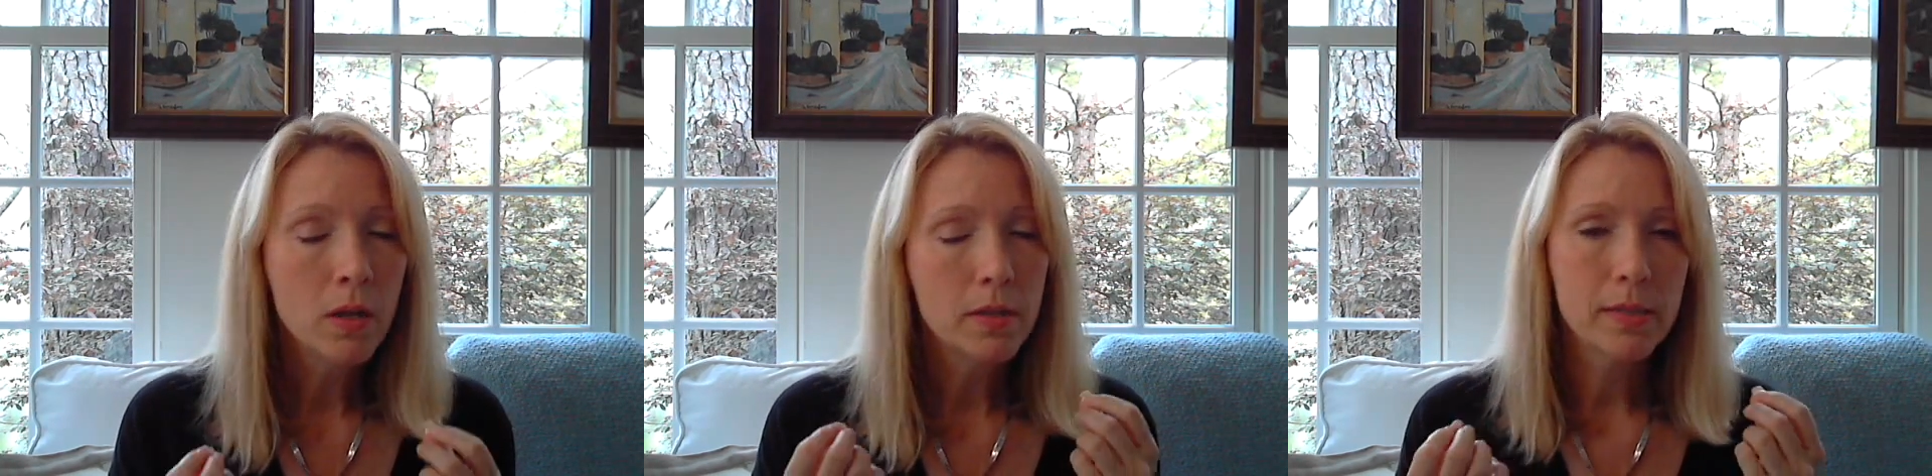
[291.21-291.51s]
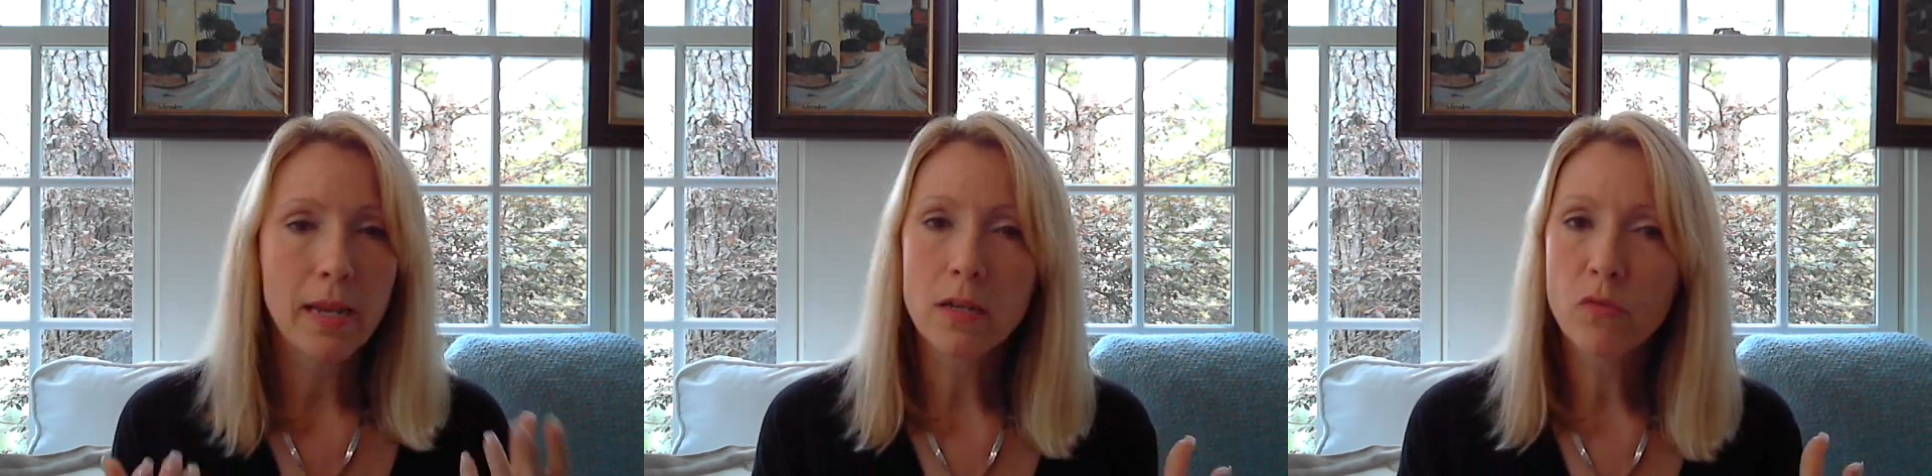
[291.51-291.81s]

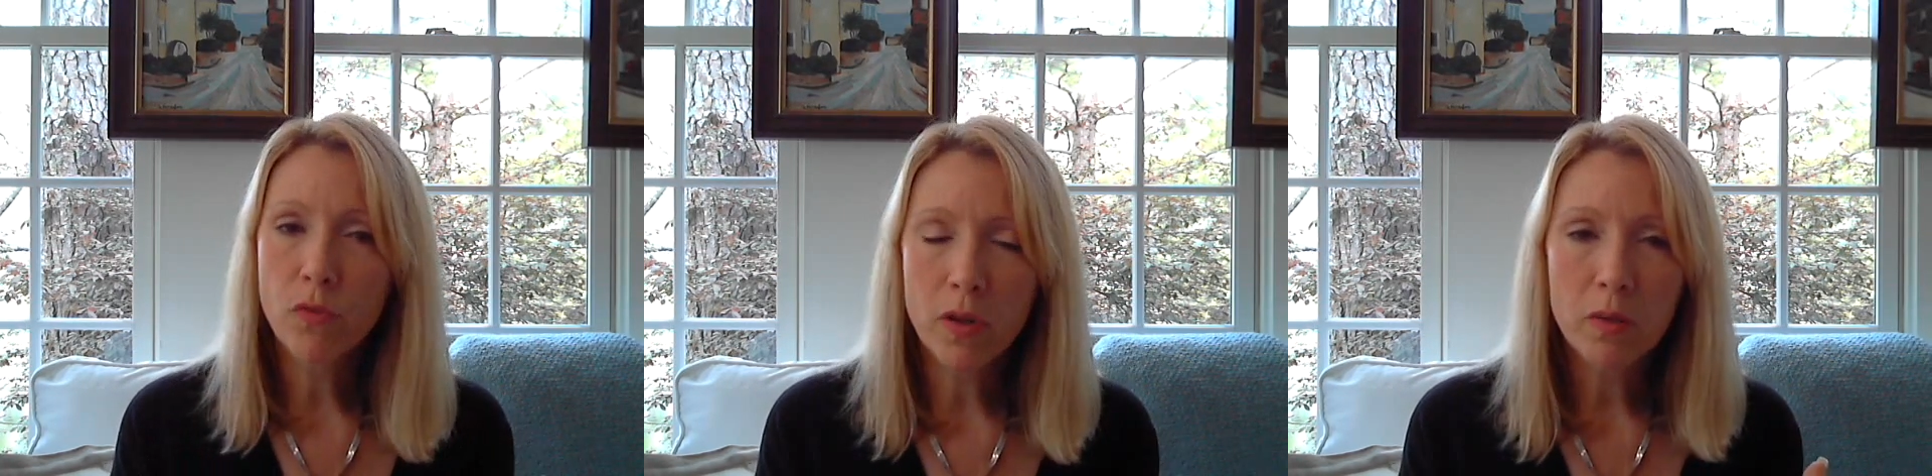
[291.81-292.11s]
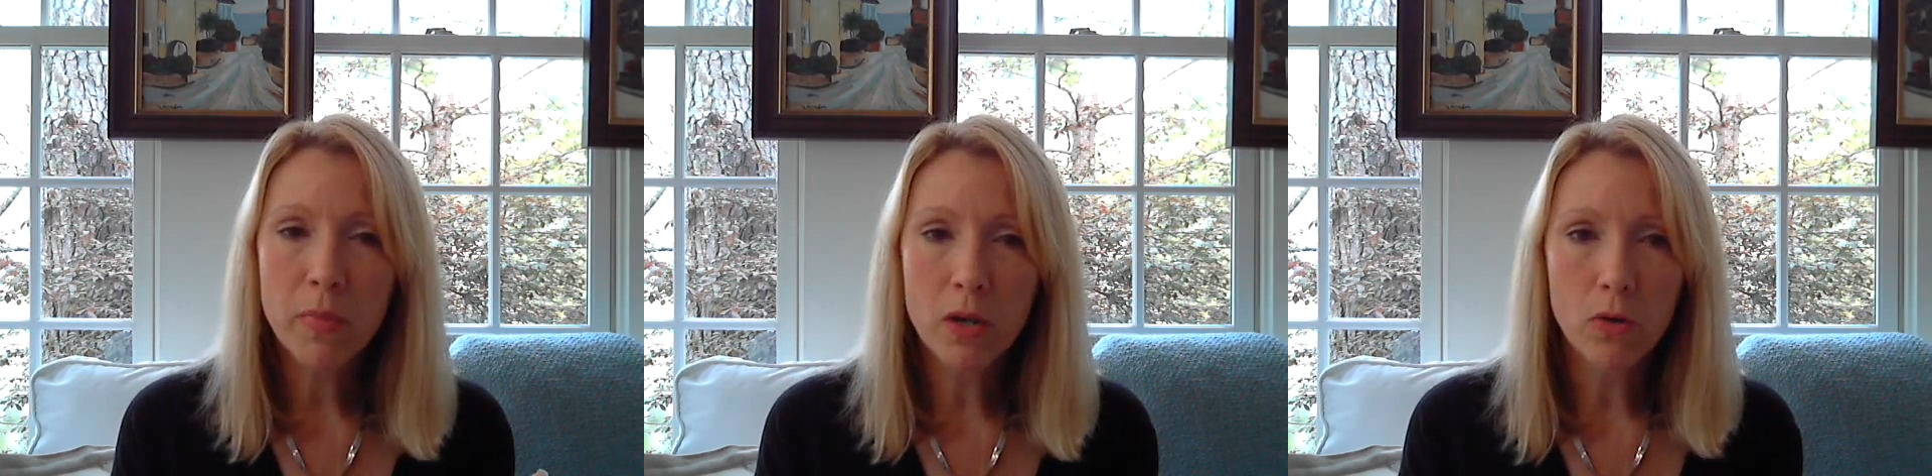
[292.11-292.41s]
Stand in front
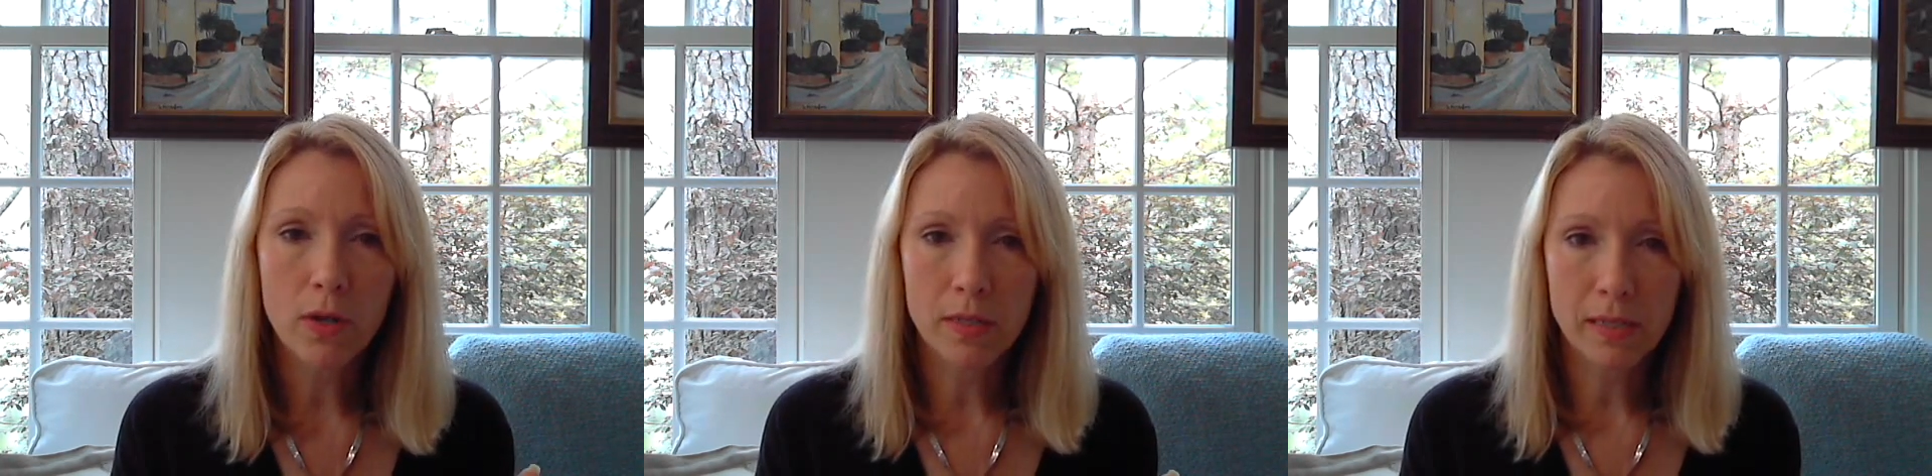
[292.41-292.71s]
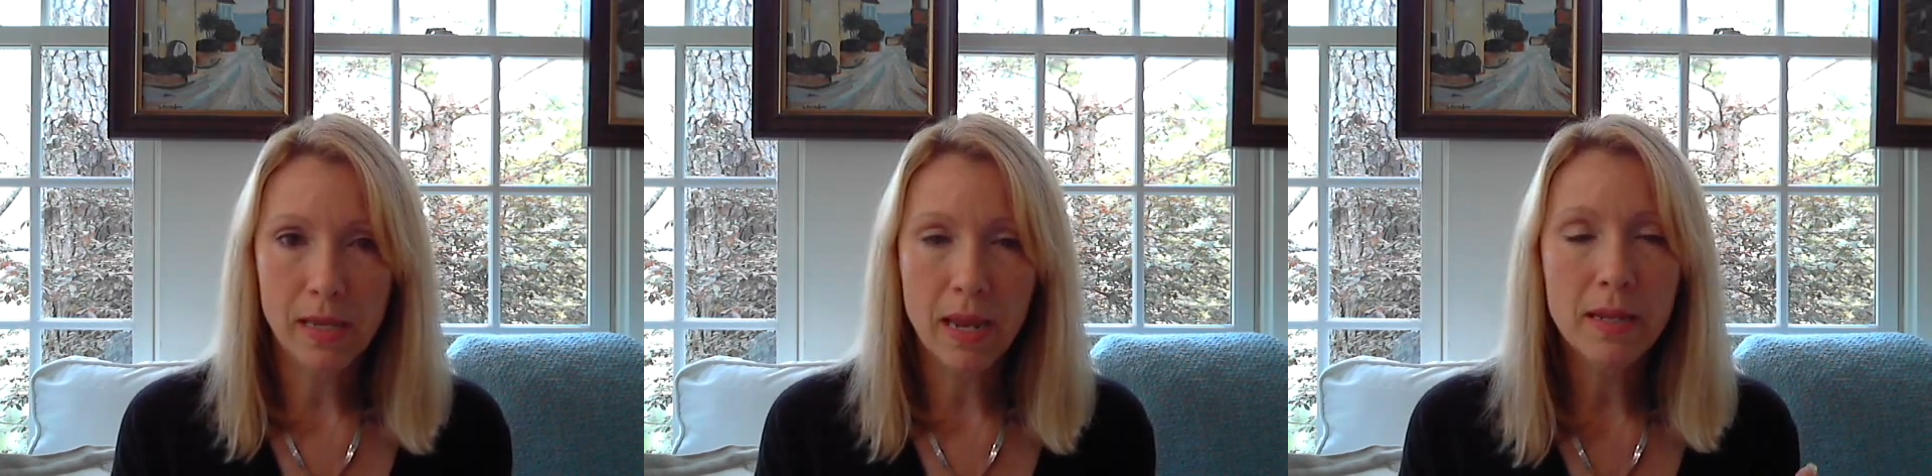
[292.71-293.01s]
of the mirror and
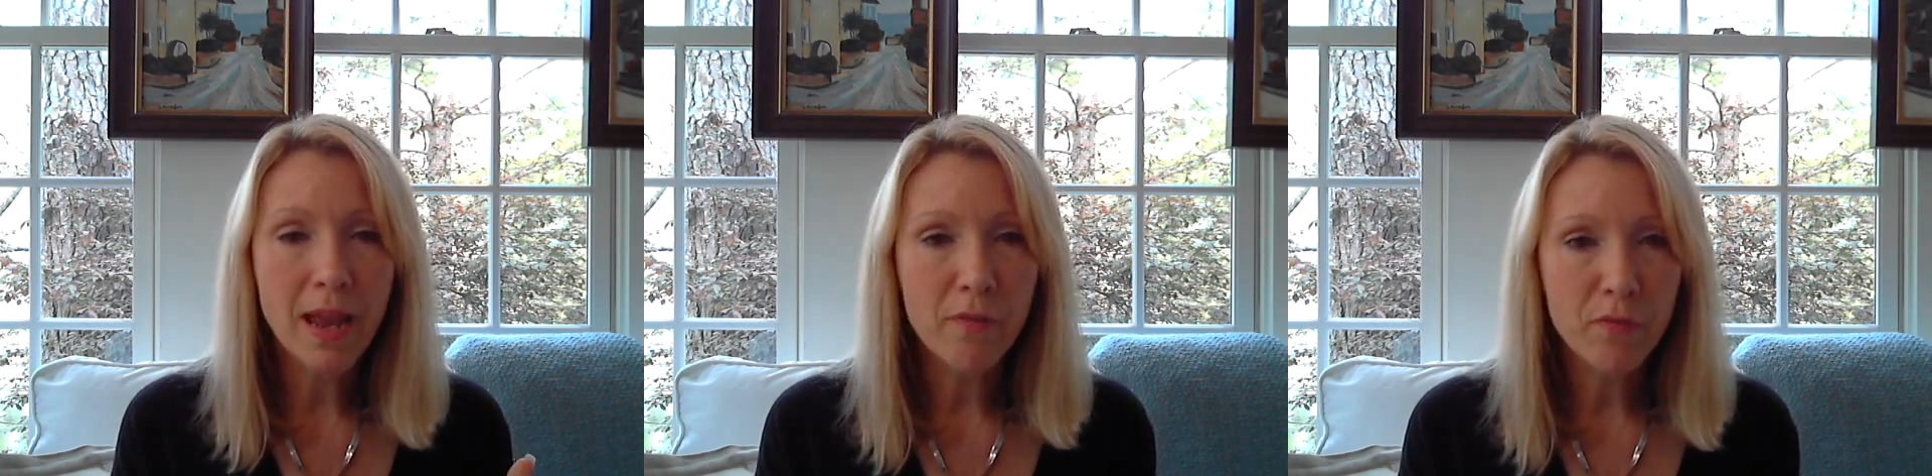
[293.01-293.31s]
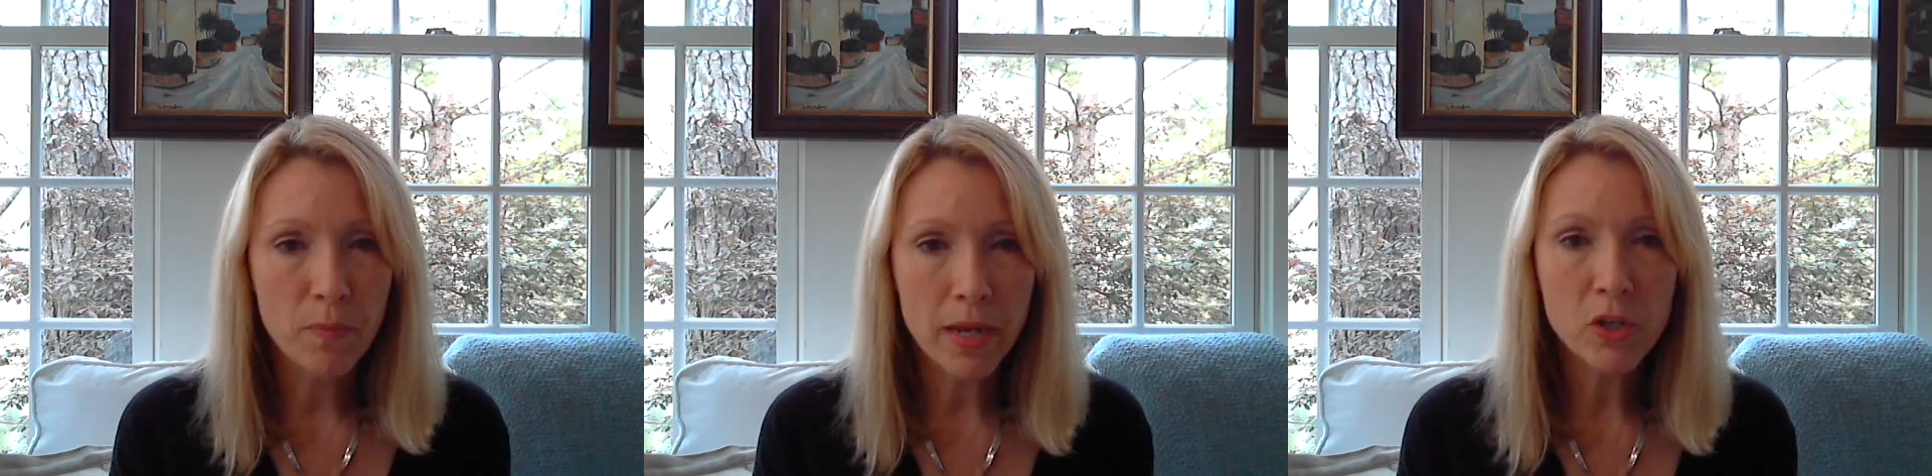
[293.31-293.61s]
say an
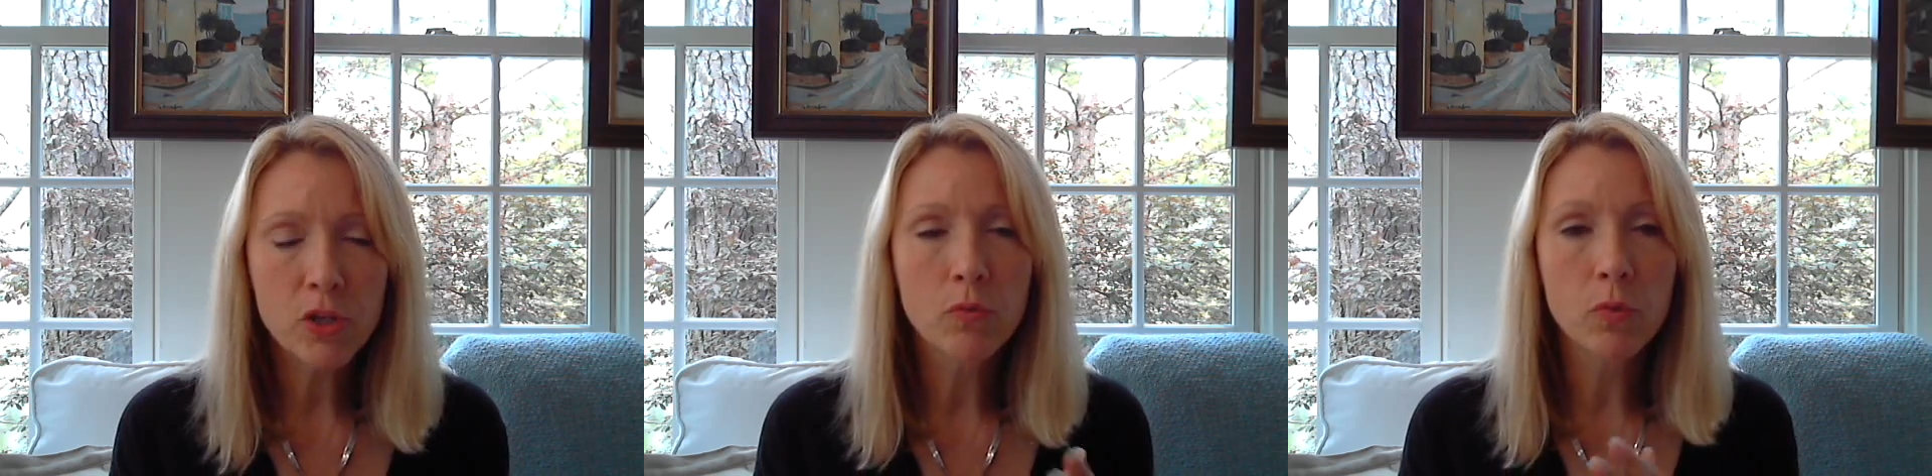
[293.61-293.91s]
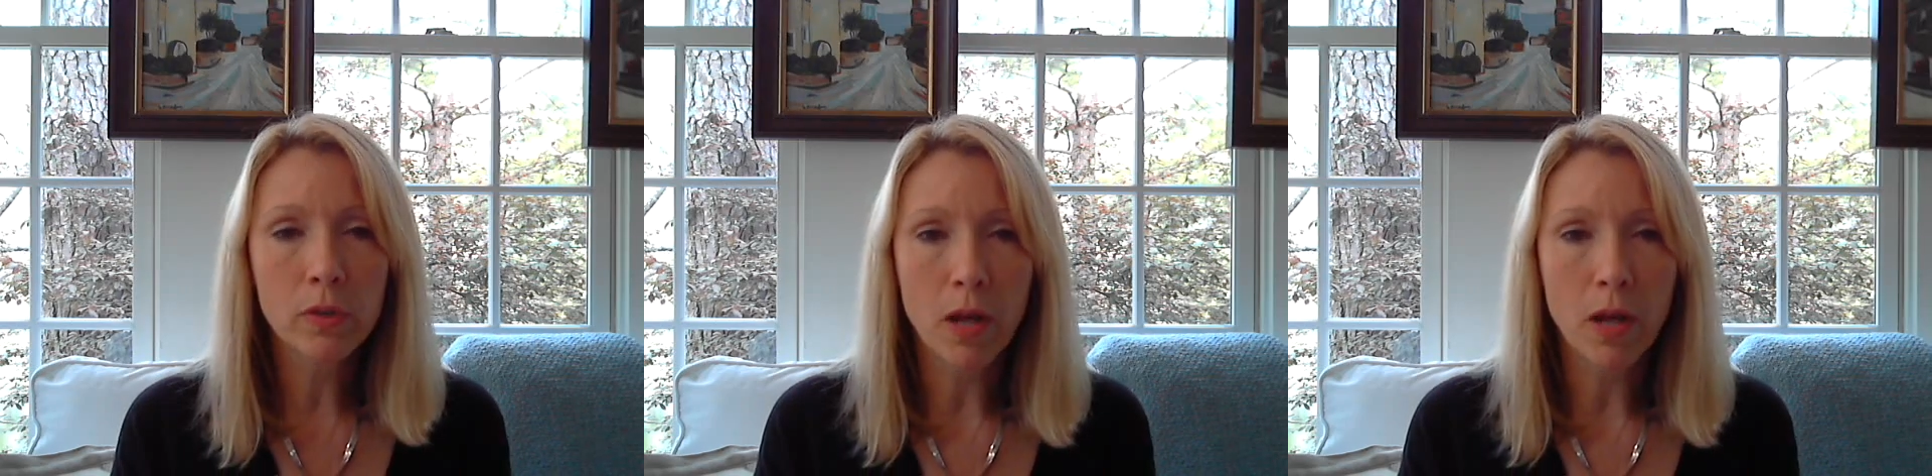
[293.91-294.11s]
affirmation,